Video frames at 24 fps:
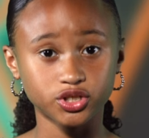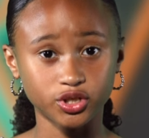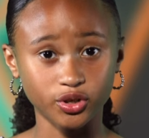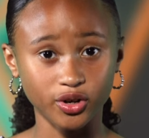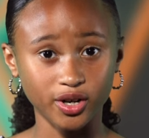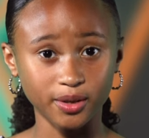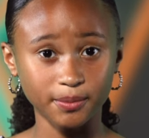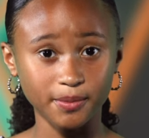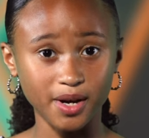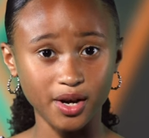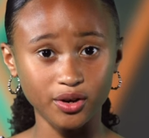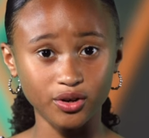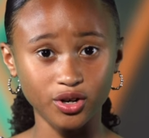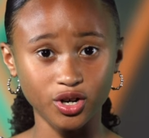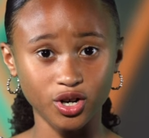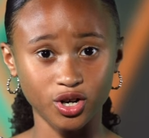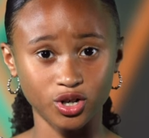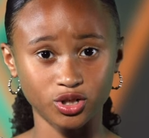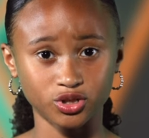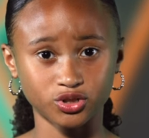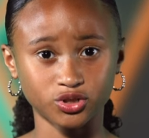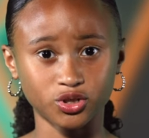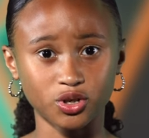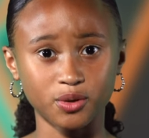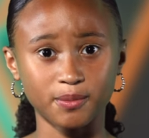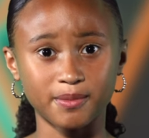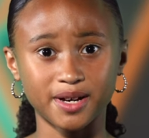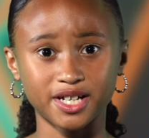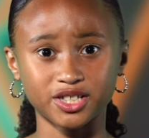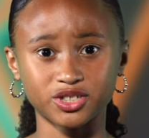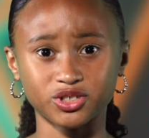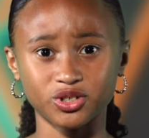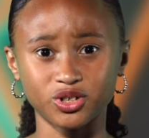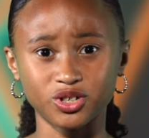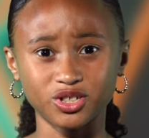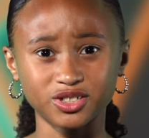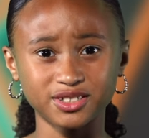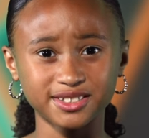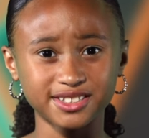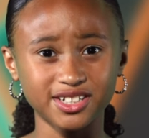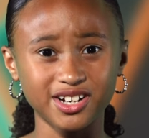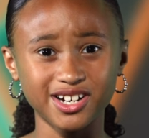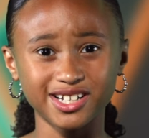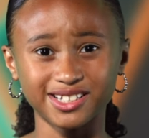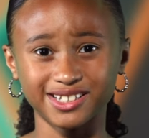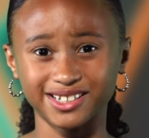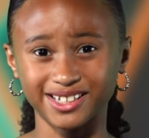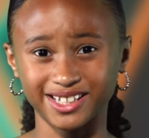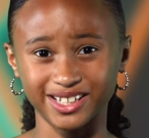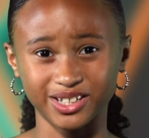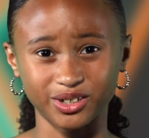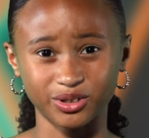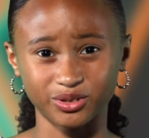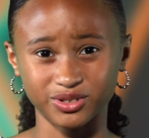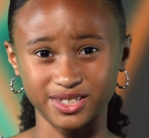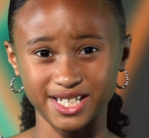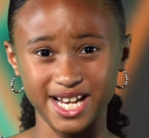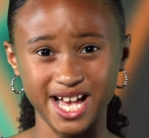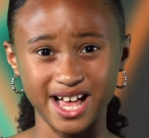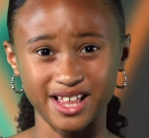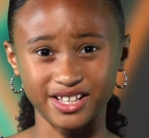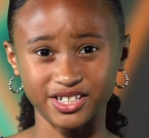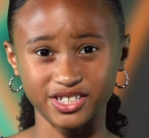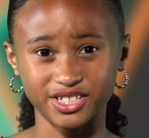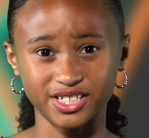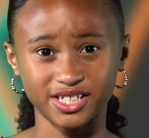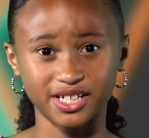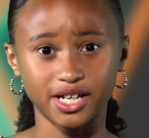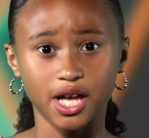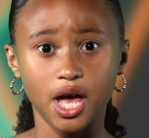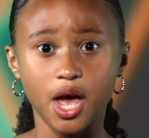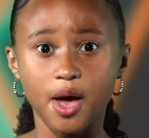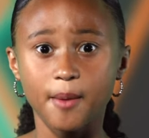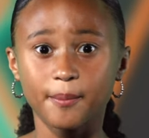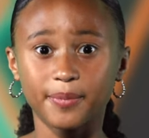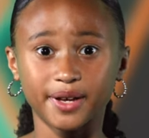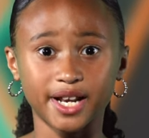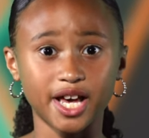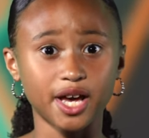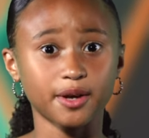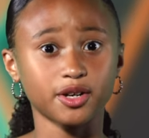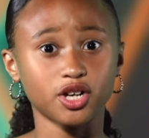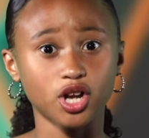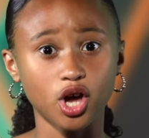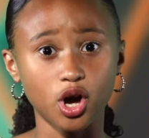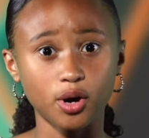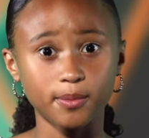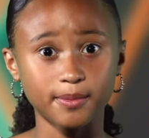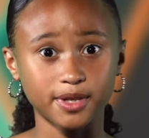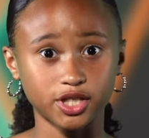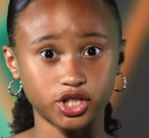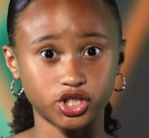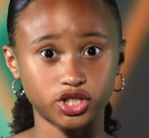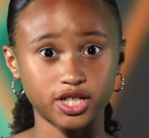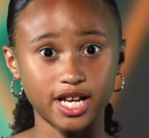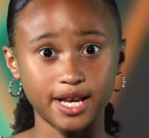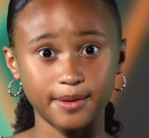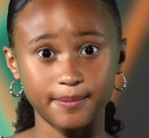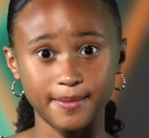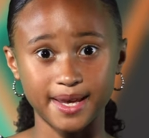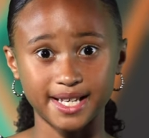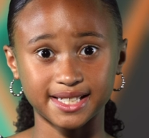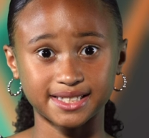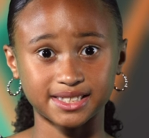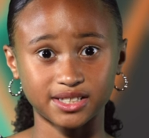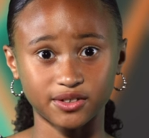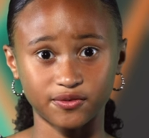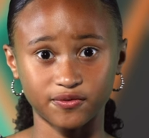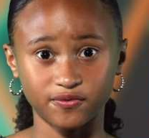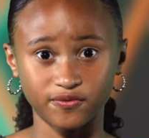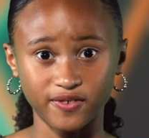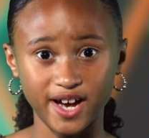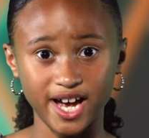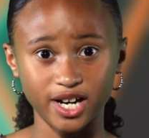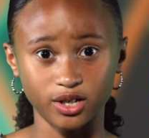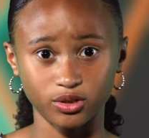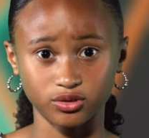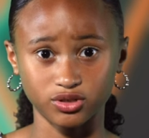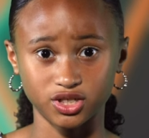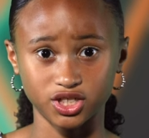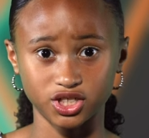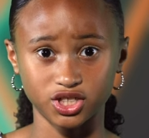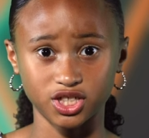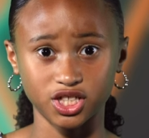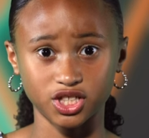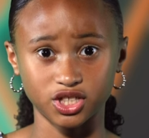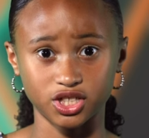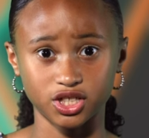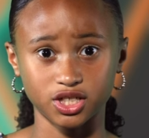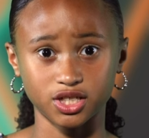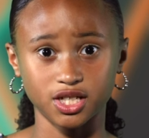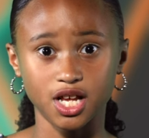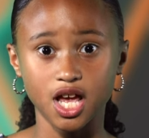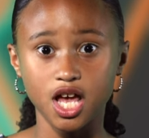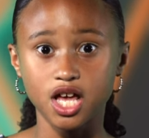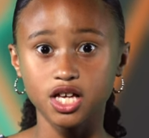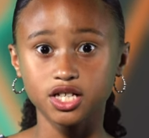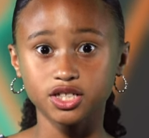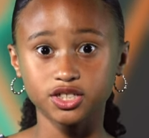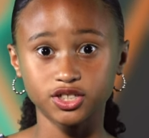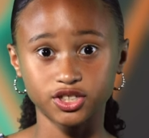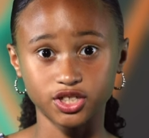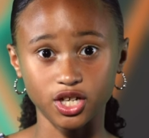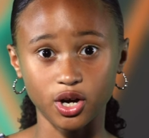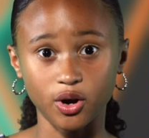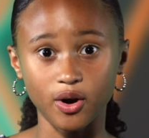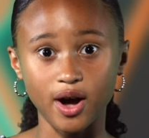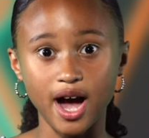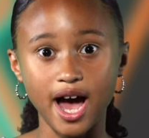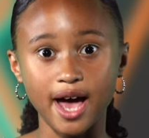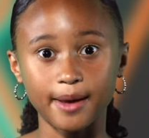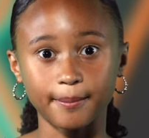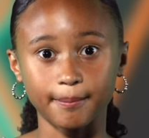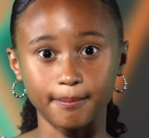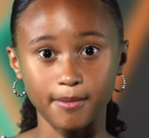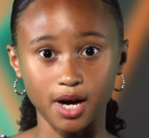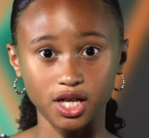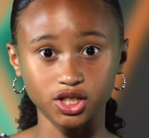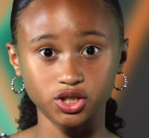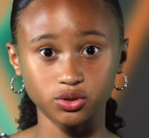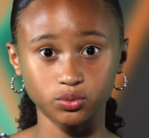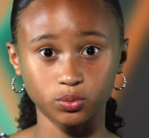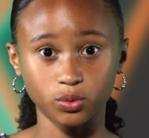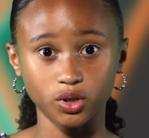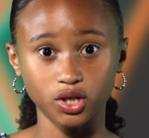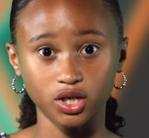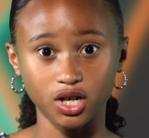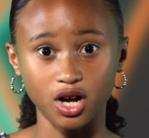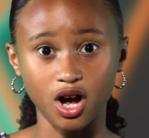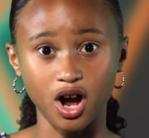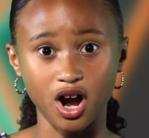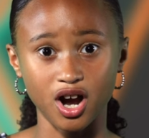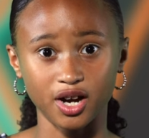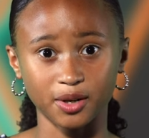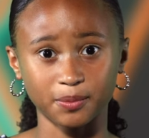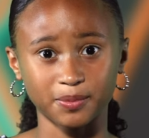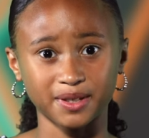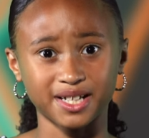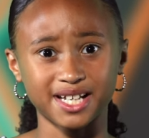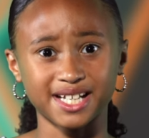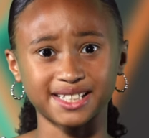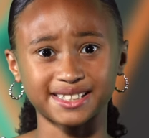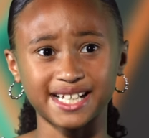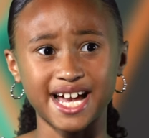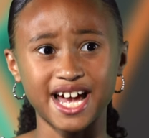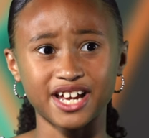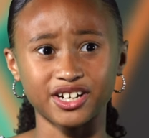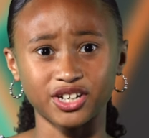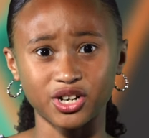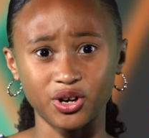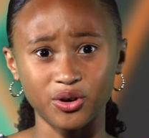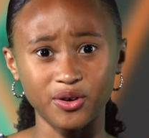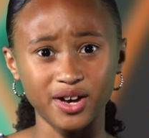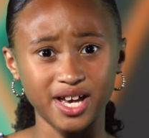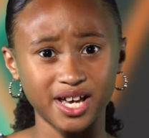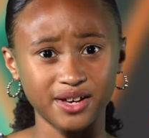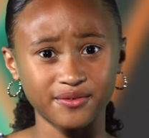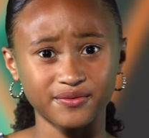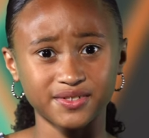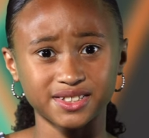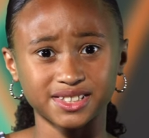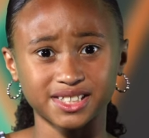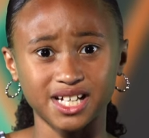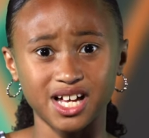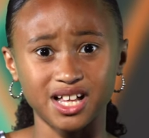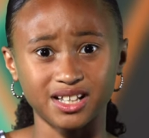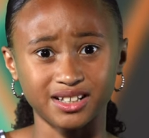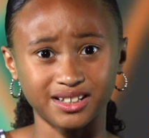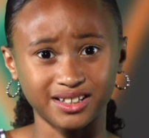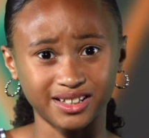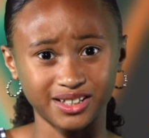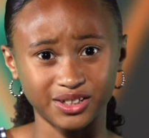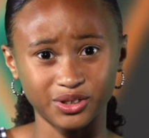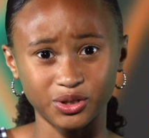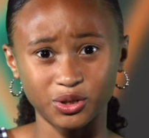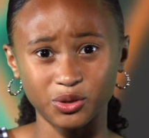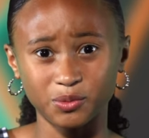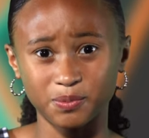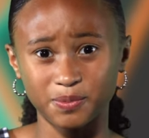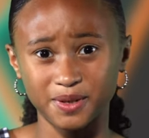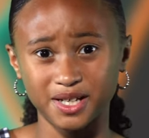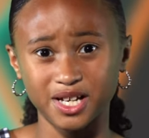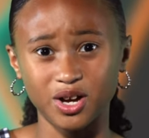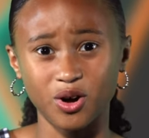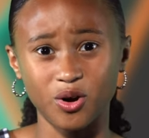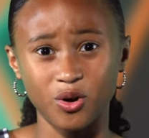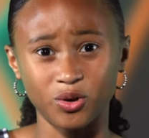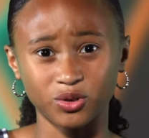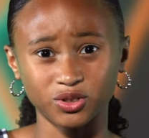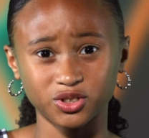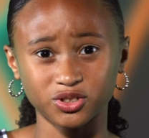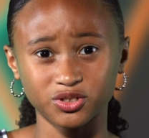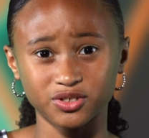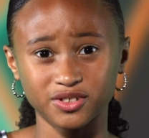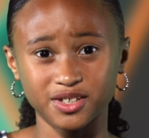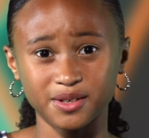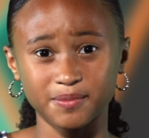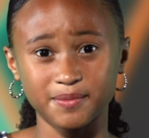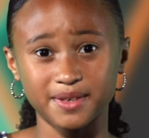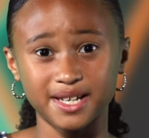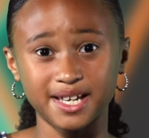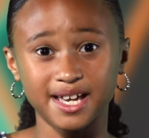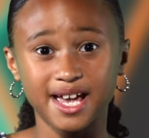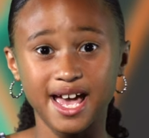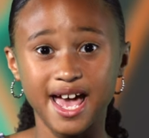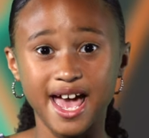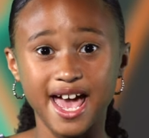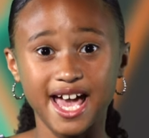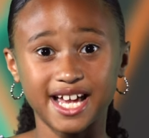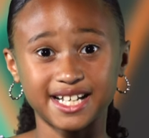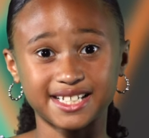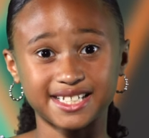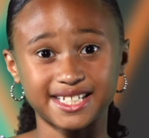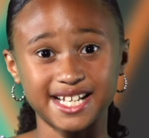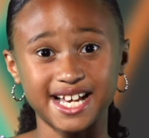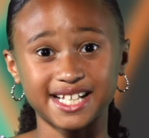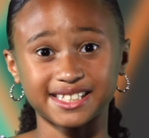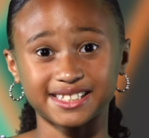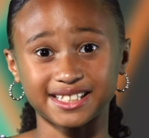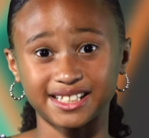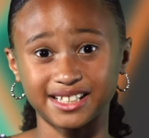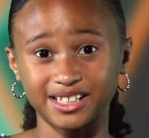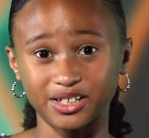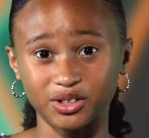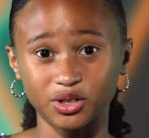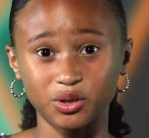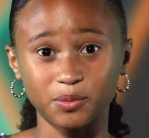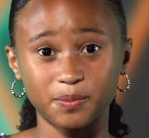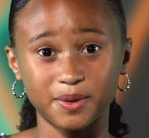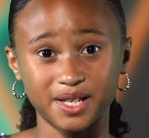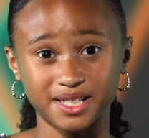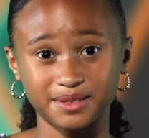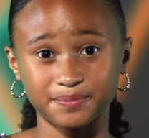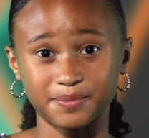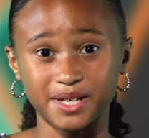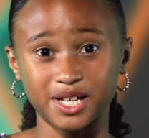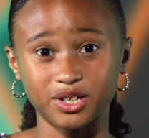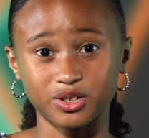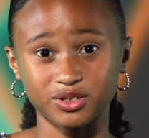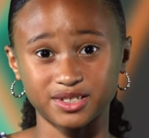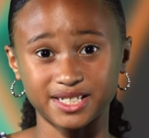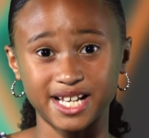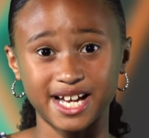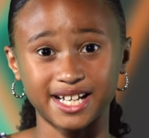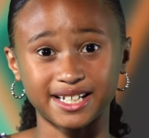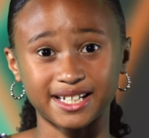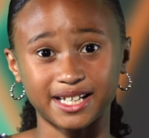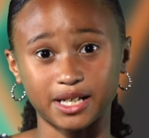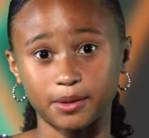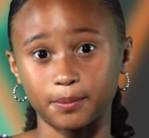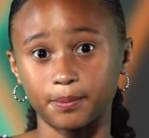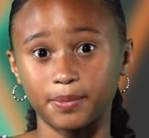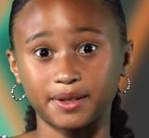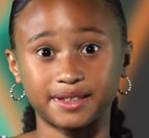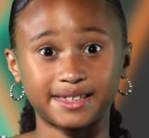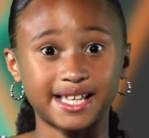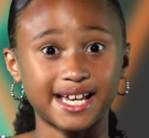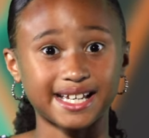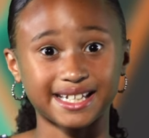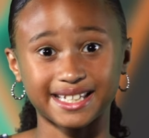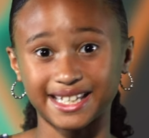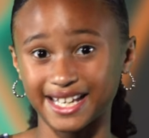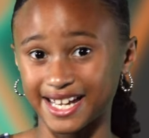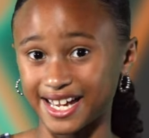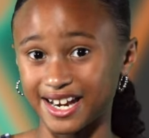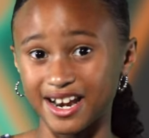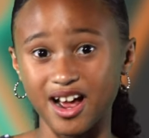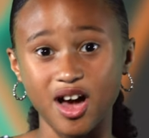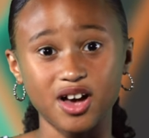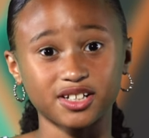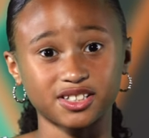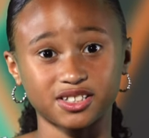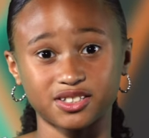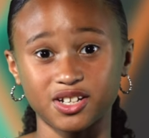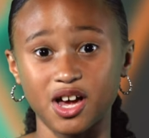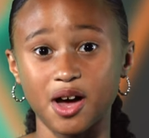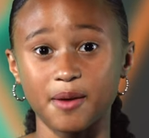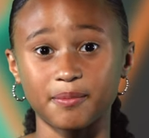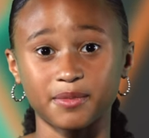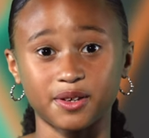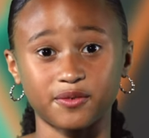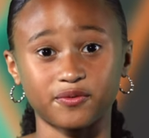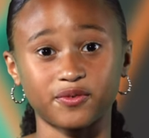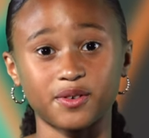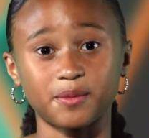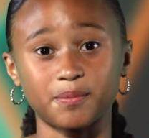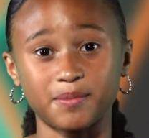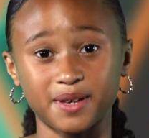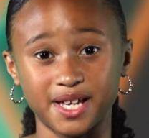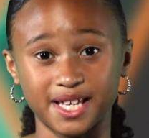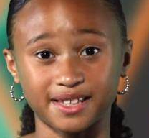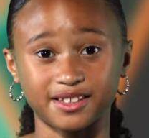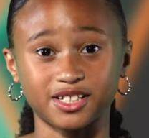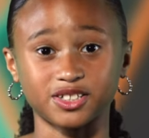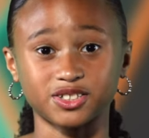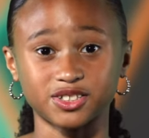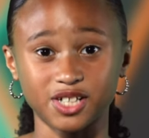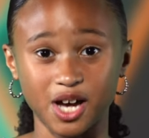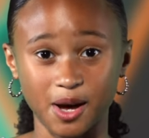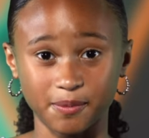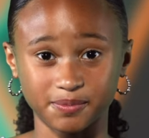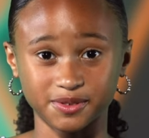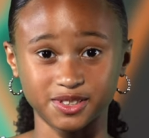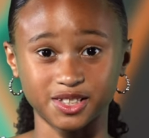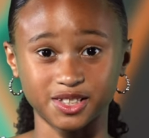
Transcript: During my rehearsal, my turns are a little challenging, but I know Miss J makes the final decision. So I must work hard because I know Ava's a little bit older than me and she has a little bit better technique, but that cannot stop me from being the top